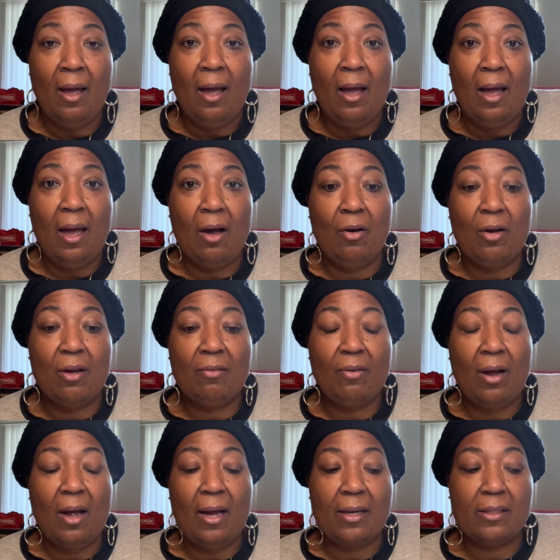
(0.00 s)
However,
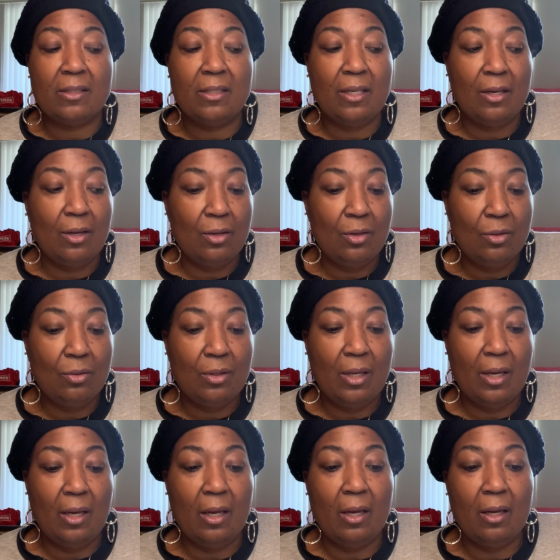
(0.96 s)
I could tell you
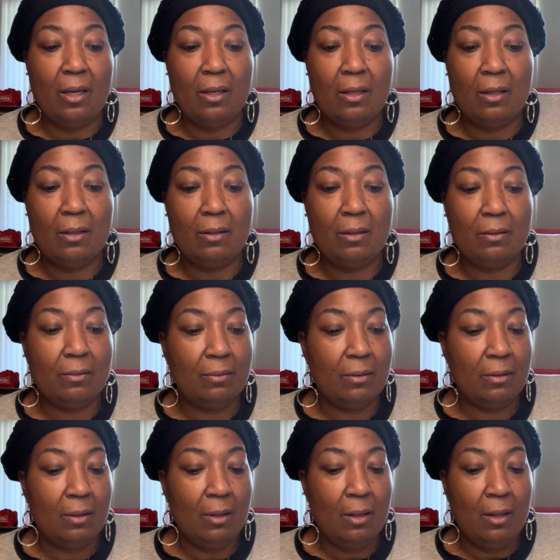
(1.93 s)
that
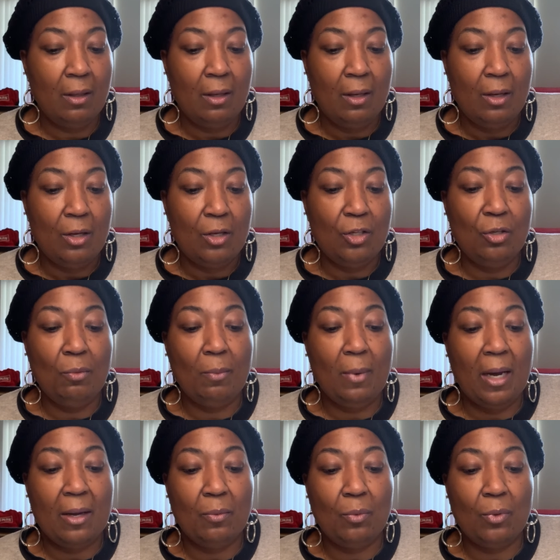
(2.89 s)
you
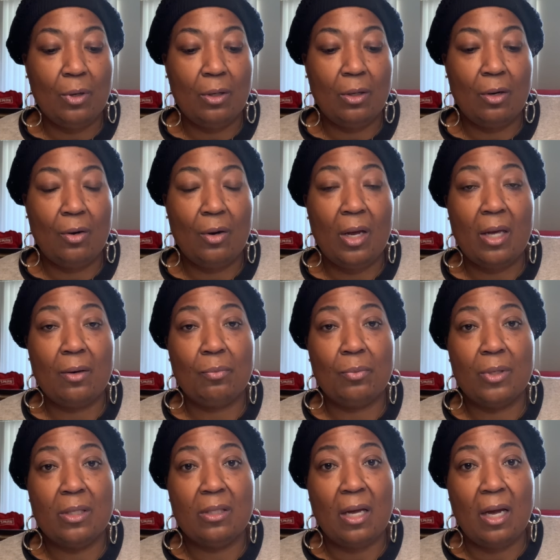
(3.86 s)
might want to learn how to
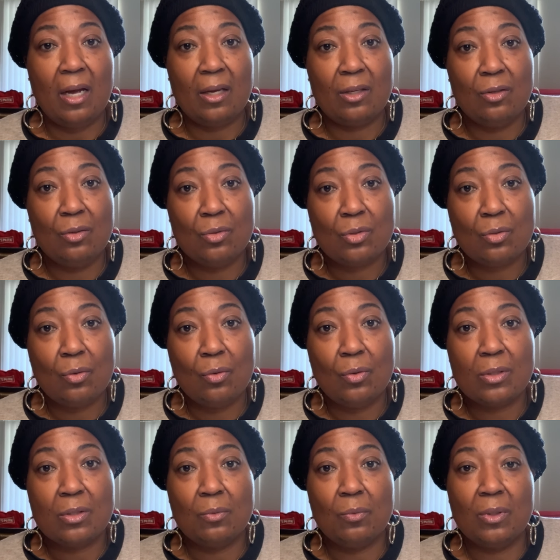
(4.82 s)
read the IQ
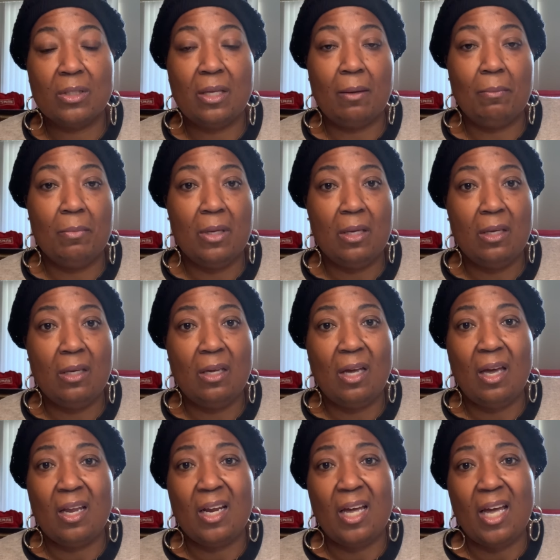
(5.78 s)
scores and what they mean,
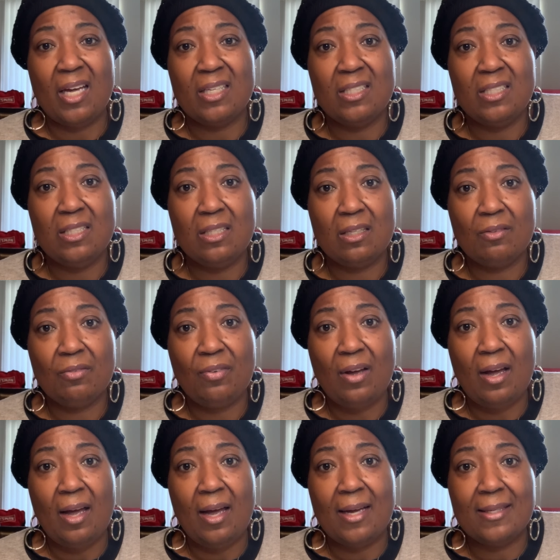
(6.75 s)
how to
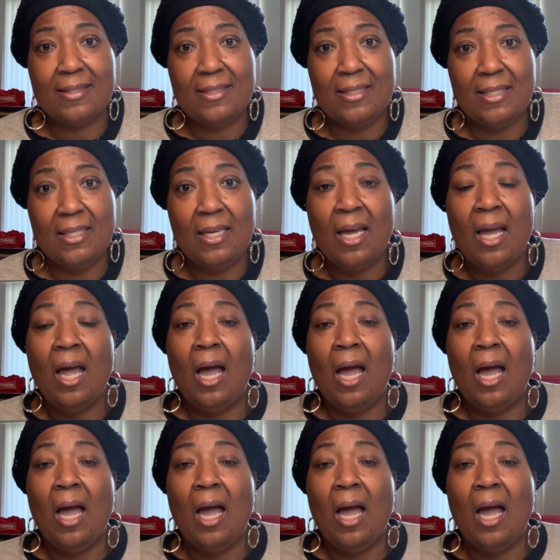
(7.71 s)
identify ID.